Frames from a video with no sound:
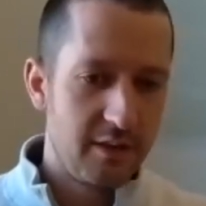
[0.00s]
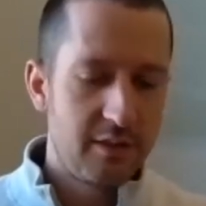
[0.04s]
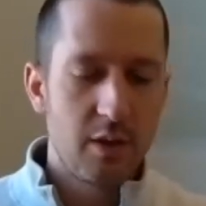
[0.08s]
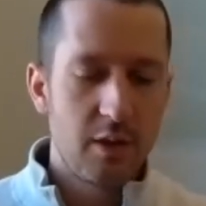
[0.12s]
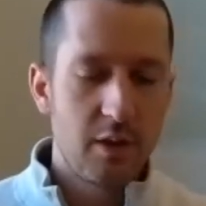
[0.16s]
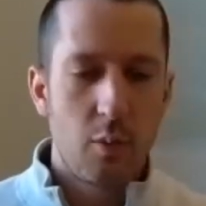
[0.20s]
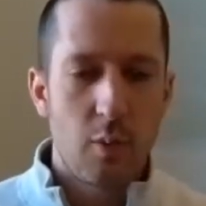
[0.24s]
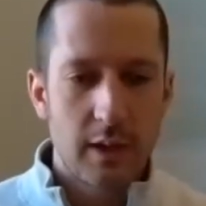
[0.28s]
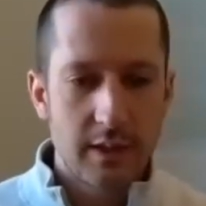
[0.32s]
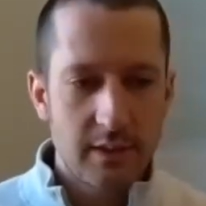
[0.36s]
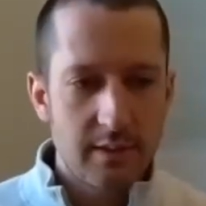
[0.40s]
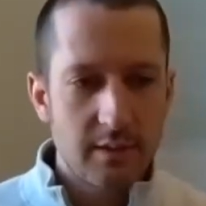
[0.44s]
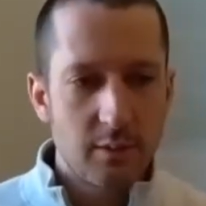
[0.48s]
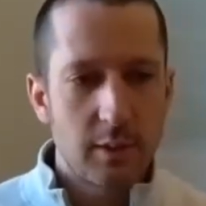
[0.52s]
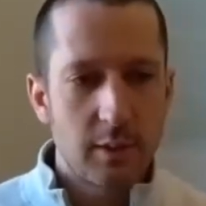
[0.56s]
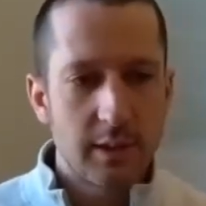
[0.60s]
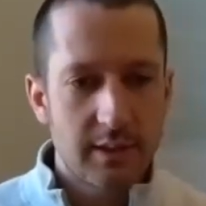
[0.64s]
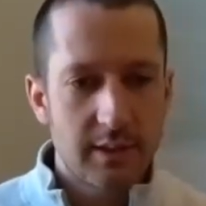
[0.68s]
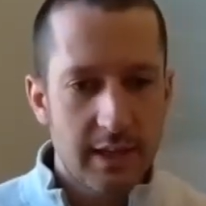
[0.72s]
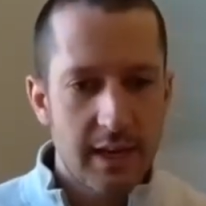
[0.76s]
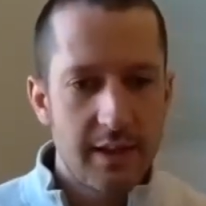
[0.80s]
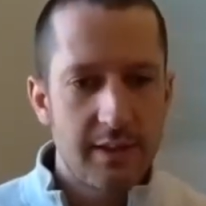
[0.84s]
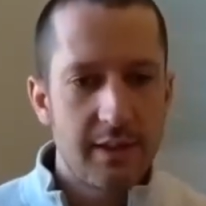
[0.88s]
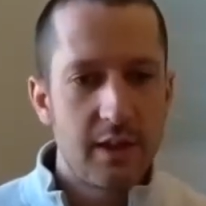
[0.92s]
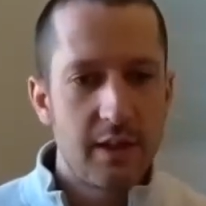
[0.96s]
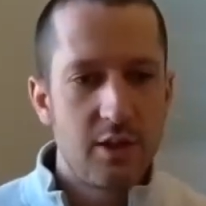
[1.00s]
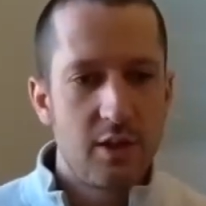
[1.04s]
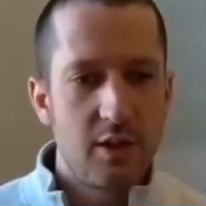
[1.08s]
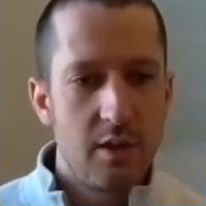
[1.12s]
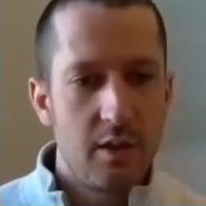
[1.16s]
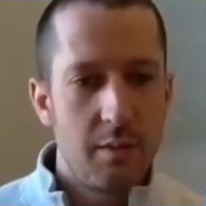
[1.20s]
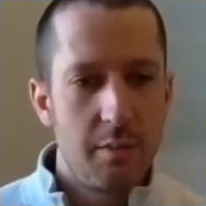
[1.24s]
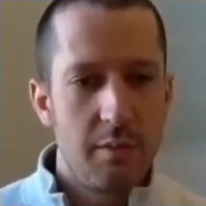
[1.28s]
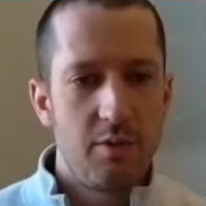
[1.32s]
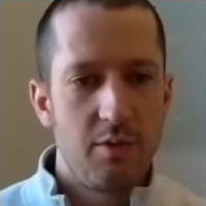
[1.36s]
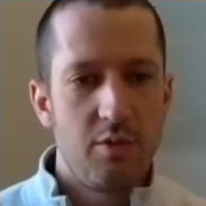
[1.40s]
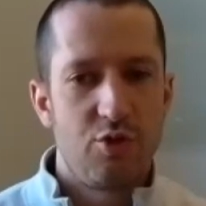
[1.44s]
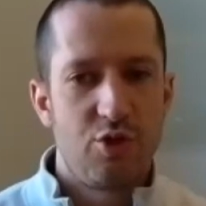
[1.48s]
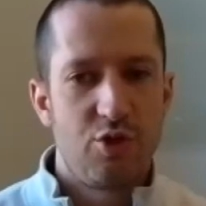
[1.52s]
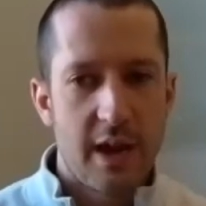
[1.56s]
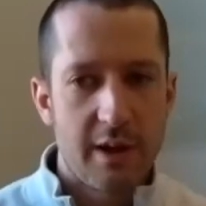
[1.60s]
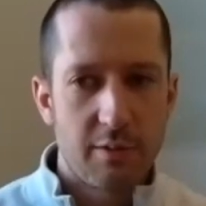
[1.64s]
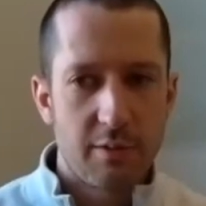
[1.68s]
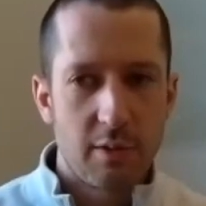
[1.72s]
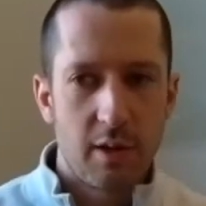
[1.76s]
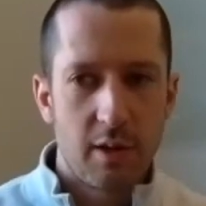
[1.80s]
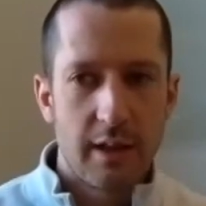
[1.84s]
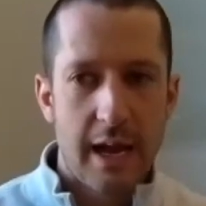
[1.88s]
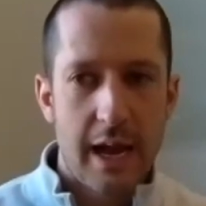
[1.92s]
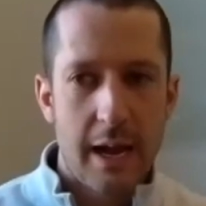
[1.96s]
So once kind of the
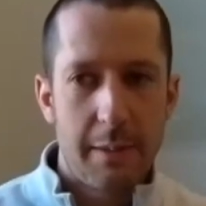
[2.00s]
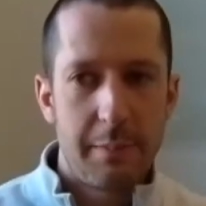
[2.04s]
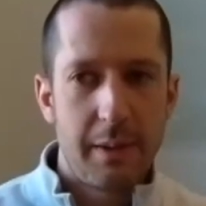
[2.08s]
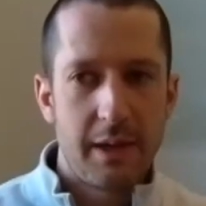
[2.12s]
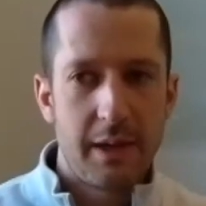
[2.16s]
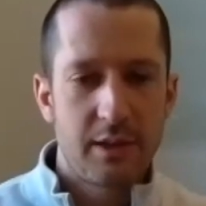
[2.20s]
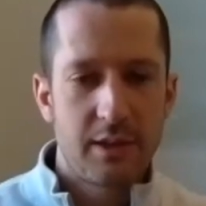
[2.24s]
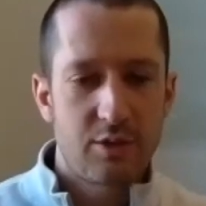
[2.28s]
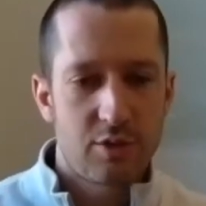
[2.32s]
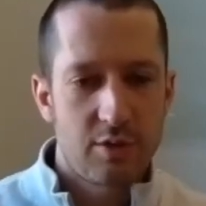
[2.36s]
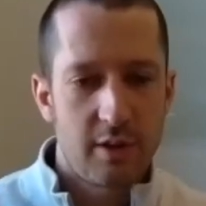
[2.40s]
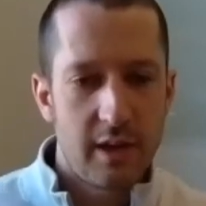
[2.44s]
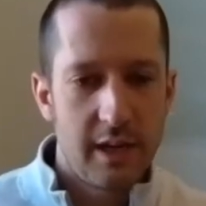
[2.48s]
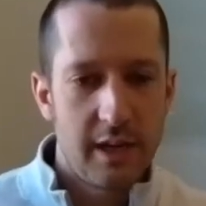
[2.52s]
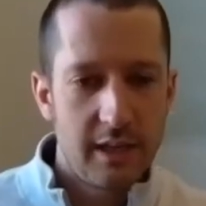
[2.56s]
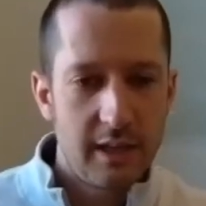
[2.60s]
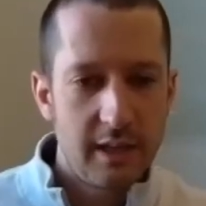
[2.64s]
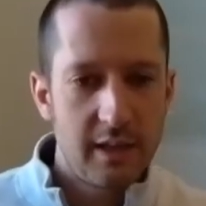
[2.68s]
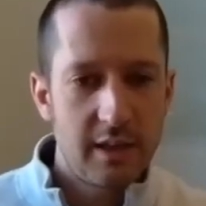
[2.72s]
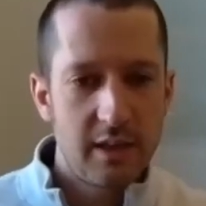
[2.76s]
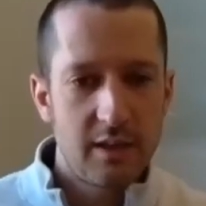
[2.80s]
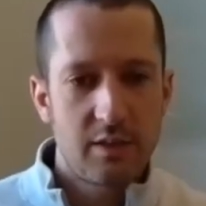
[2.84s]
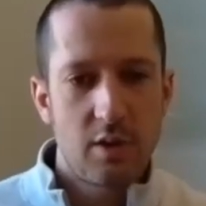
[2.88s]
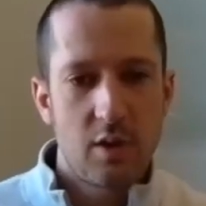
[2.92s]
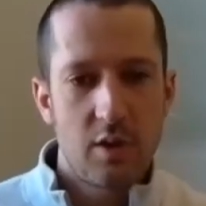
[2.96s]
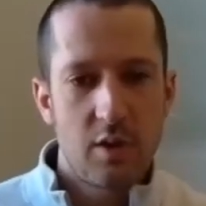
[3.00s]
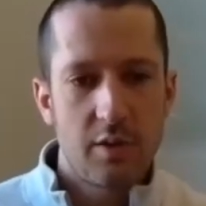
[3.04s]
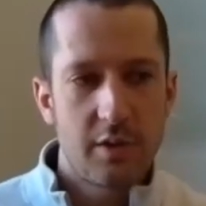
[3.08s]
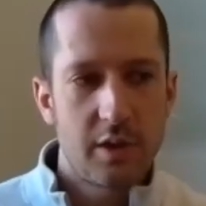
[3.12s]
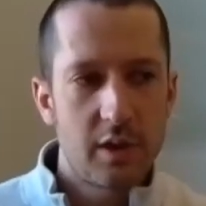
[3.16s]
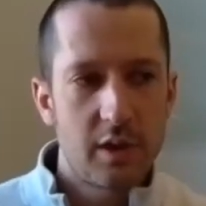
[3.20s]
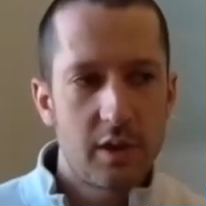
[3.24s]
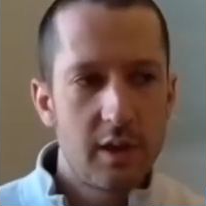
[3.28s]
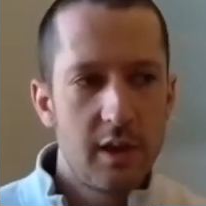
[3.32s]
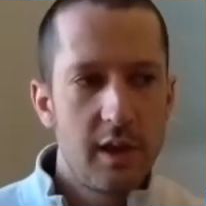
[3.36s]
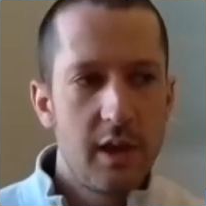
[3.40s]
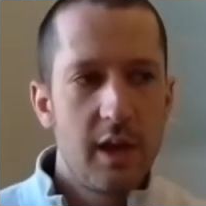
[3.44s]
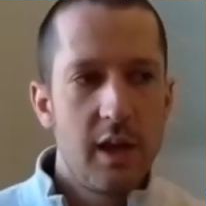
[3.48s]
general lab-based training is over,